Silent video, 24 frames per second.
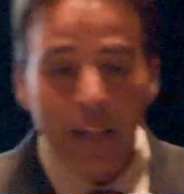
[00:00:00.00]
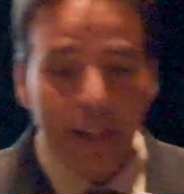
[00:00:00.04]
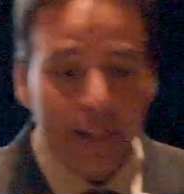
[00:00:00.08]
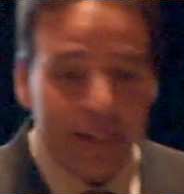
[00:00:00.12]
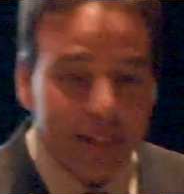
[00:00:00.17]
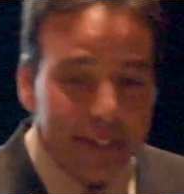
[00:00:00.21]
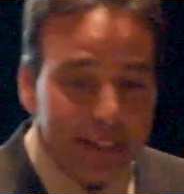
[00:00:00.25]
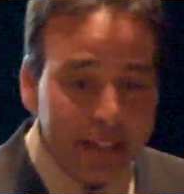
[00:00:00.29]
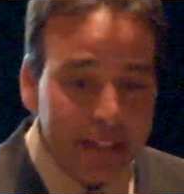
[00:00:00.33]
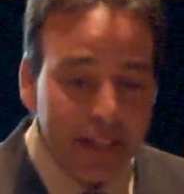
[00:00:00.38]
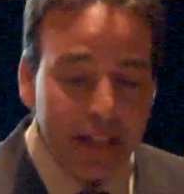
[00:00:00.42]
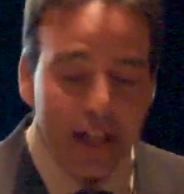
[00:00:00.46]

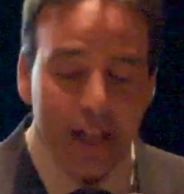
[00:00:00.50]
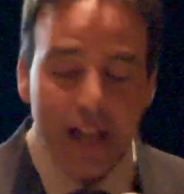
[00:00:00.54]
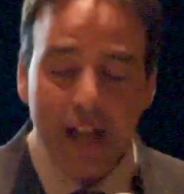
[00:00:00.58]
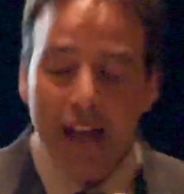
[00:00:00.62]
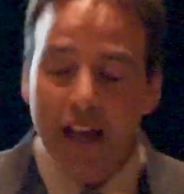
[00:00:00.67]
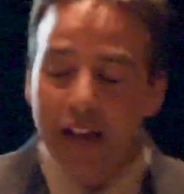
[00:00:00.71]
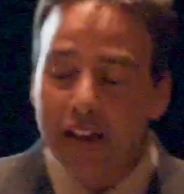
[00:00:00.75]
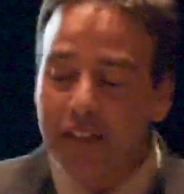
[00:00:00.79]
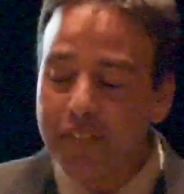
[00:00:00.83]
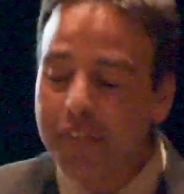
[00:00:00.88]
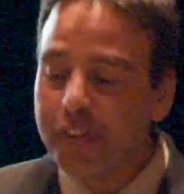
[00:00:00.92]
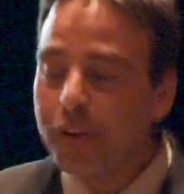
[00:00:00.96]
is that
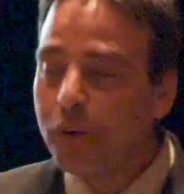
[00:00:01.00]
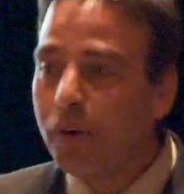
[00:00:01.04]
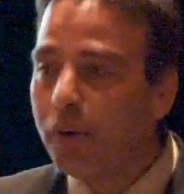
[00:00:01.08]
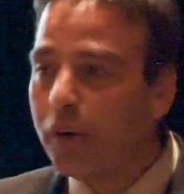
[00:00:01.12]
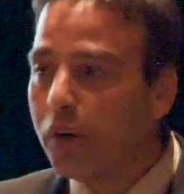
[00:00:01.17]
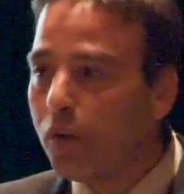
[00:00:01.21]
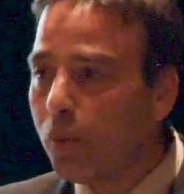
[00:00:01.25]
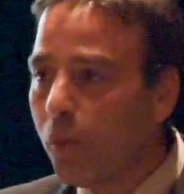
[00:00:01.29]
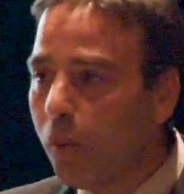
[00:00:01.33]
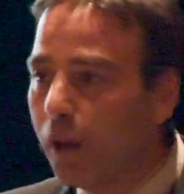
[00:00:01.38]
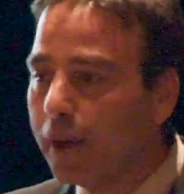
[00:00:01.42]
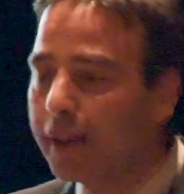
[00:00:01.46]

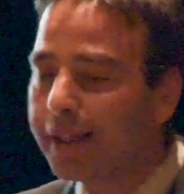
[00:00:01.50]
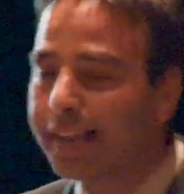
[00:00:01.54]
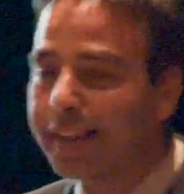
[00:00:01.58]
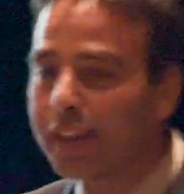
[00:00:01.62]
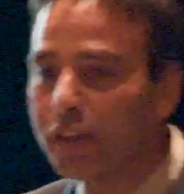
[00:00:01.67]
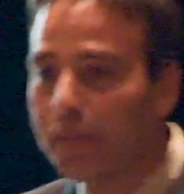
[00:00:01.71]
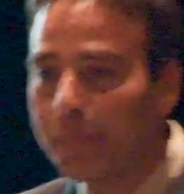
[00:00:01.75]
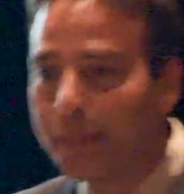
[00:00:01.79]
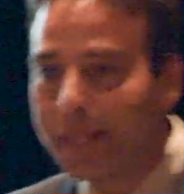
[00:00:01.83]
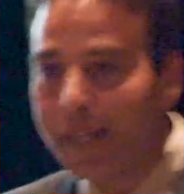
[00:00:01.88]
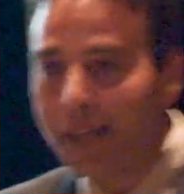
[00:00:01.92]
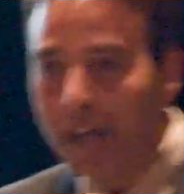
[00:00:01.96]
everyone wants
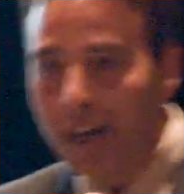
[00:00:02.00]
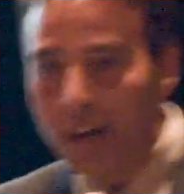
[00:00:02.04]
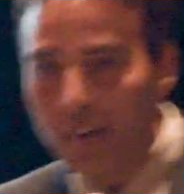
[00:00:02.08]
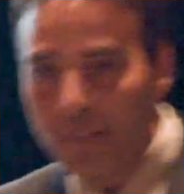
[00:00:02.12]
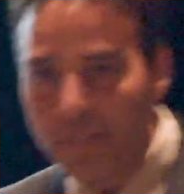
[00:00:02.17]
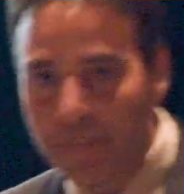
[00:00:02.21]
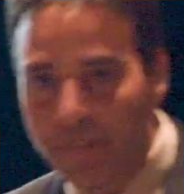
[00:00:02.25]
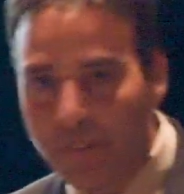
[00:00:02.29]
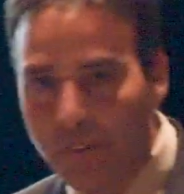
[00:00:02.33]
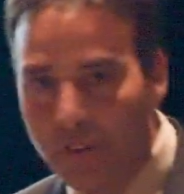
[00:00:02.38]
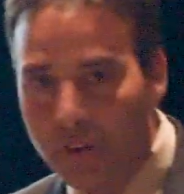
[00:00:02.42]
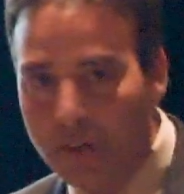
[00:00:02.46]
to be
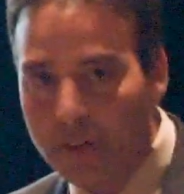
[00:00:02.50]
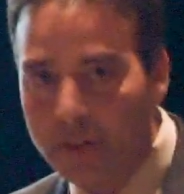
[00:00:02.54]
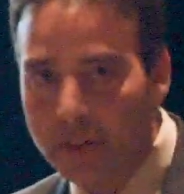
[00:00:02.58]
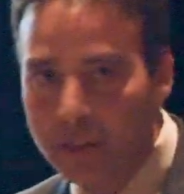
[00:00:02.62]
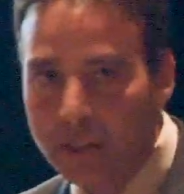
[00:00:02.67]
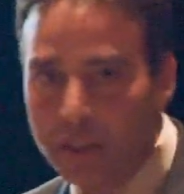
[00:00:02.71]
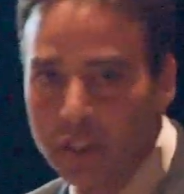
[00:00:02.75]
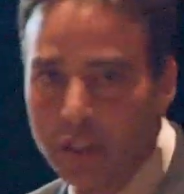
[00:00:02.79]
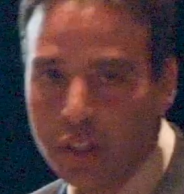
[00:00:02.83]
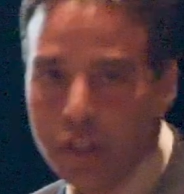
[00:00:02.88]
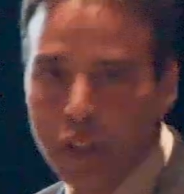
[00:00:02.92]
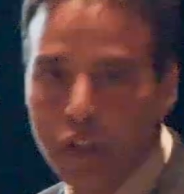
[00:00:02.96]
helpful,
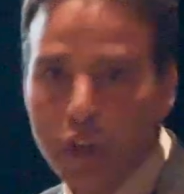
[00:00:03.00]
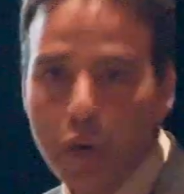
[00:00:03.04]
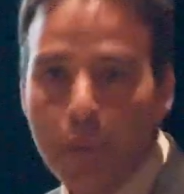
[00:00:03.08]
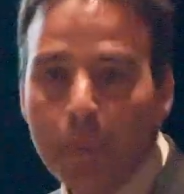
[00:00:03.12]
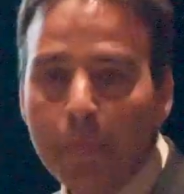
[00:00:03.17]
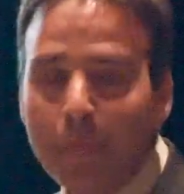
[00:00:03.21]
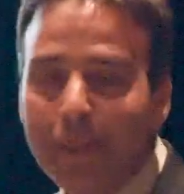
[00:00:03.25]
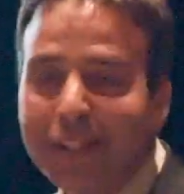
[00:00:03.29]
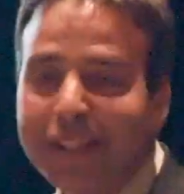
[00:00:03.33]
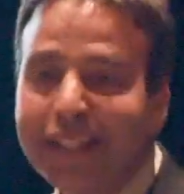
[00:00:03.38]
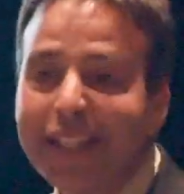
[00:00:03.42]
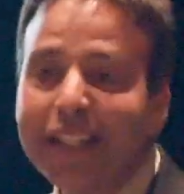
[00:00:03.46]

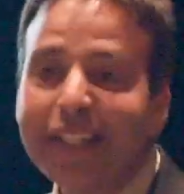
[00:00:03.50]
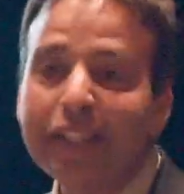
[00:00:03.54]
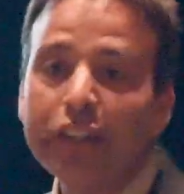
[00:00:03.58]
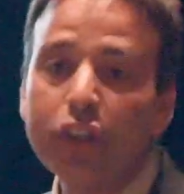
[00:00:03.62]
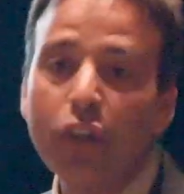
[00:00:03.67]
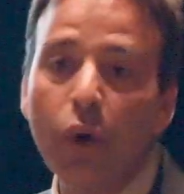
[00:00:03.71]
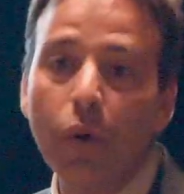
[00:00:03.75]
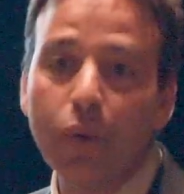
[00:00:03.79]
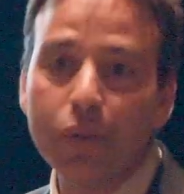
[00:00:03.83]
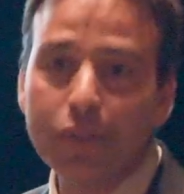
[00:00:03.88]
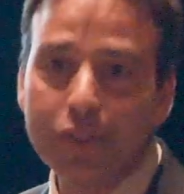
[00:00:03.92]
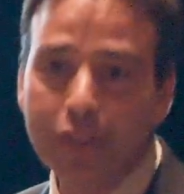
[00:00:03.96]
but they
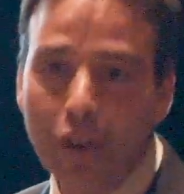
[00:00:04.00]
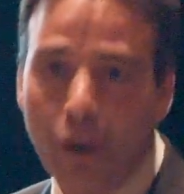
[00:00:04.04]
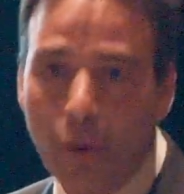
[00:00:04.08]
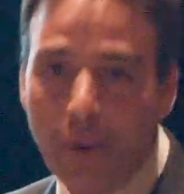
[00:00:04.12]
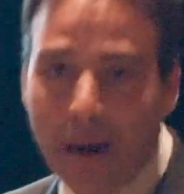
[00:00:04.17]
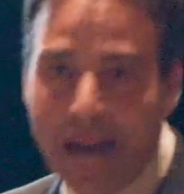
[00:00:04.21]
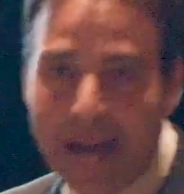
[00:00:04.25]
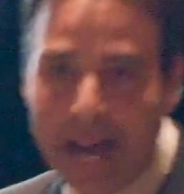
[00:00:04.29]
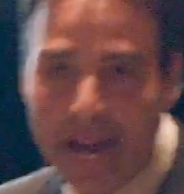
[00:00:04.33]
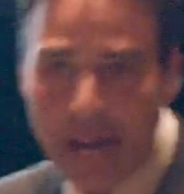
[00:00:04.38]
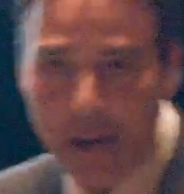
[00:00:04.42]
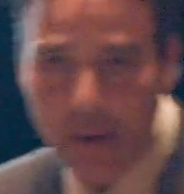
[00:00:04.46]
don't know
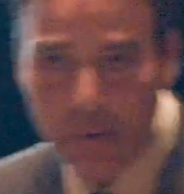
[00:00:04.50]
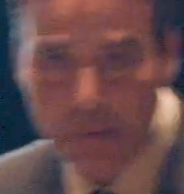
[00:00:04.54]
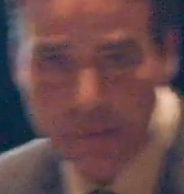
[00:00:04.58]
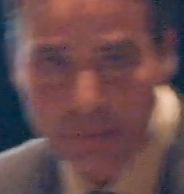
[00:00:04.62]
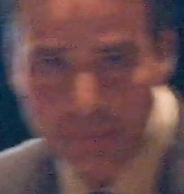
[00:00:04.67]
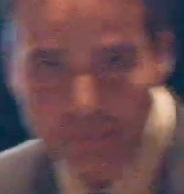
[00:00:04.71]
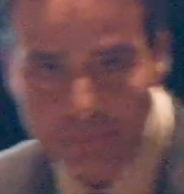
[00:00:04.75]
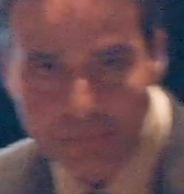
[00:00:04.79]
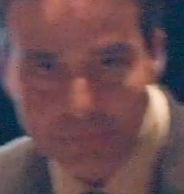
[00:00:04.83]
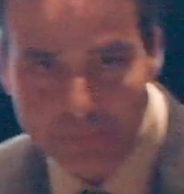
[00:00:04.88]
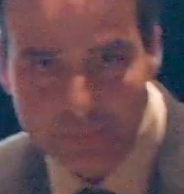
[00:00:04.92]
how.